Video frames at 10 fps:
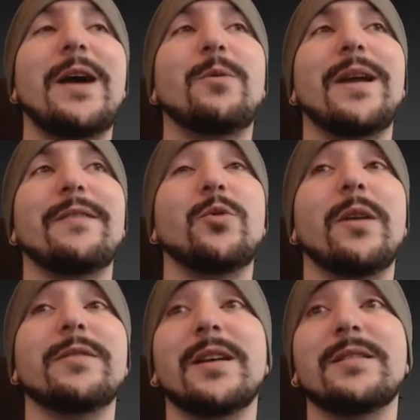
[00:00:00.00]
We have 12
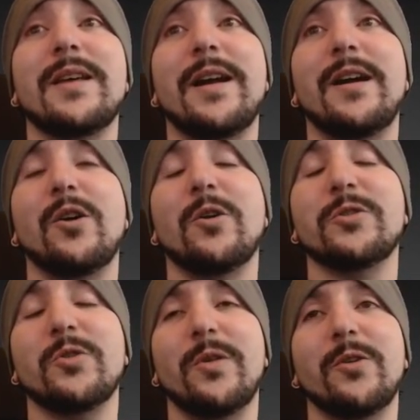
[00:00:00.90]
sets that are
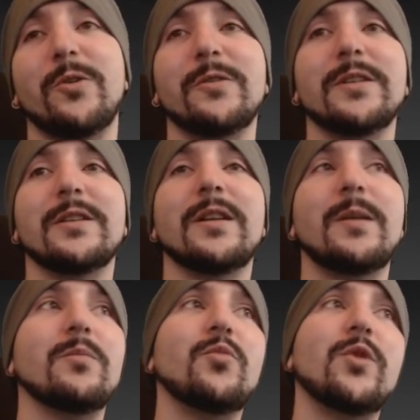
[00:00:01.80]
also on hold, and
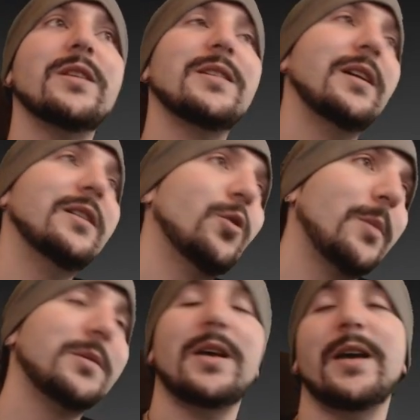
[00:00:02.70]
I'm redesigning the
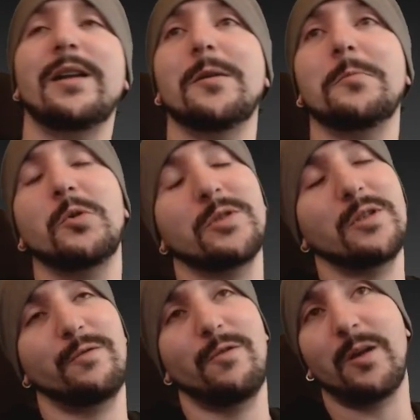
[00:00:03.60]
website, and I'm doing
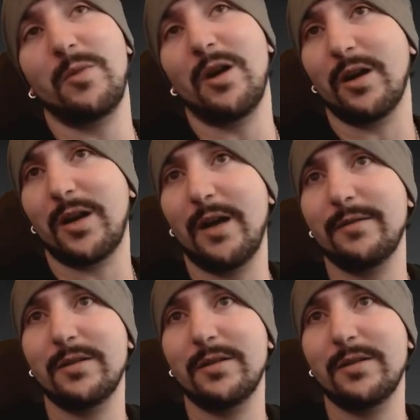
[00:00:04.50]
stuff for Acme Archives.